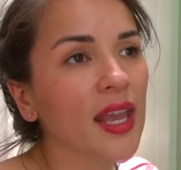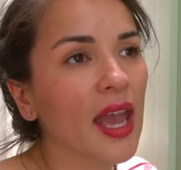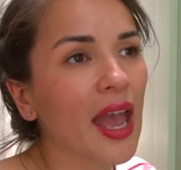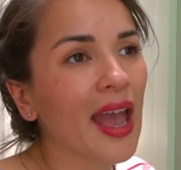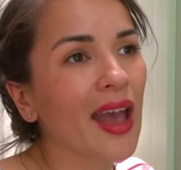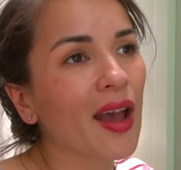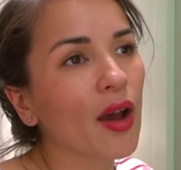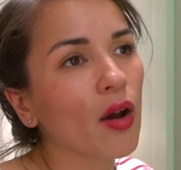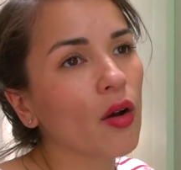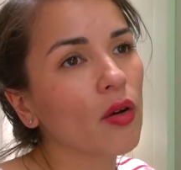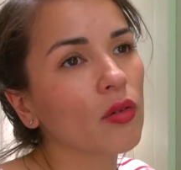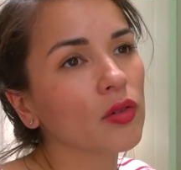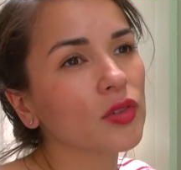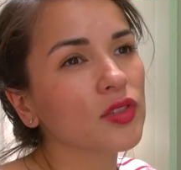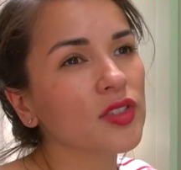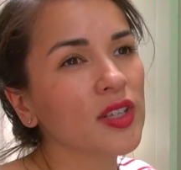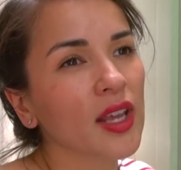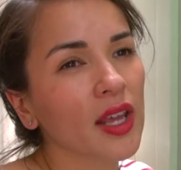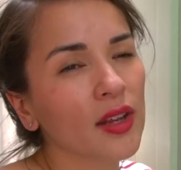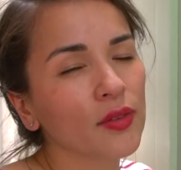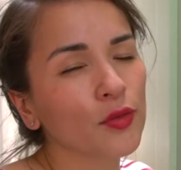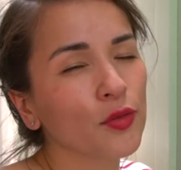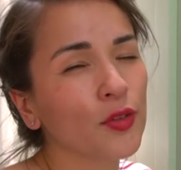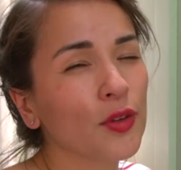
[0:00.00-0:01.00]
it out
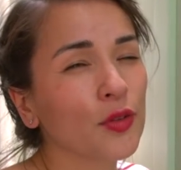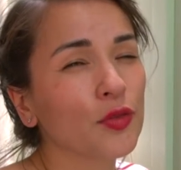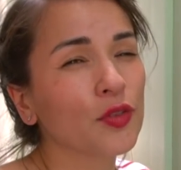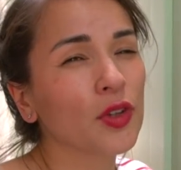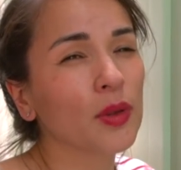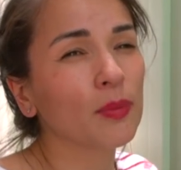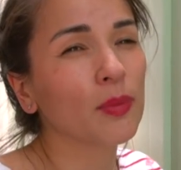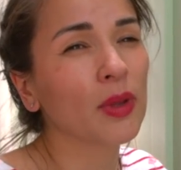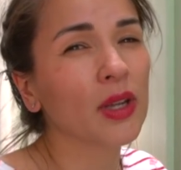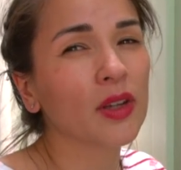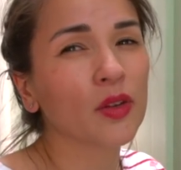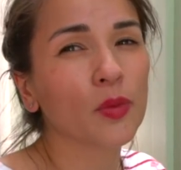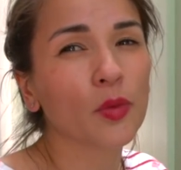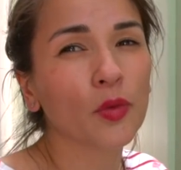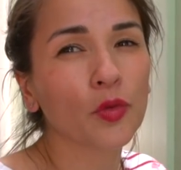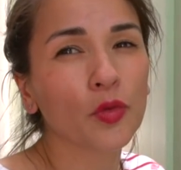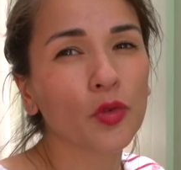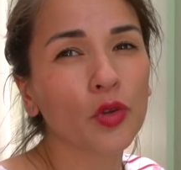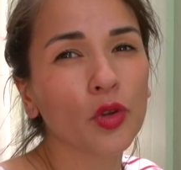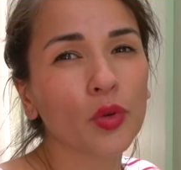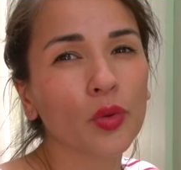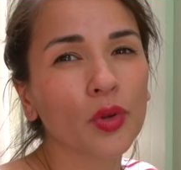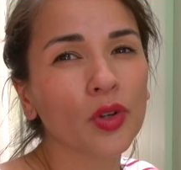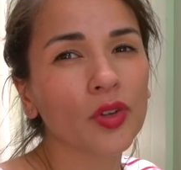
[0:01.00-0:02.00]
10-15 minutes before
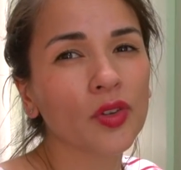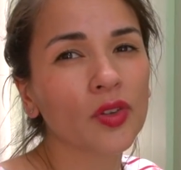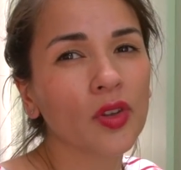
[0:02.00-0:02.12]
you want to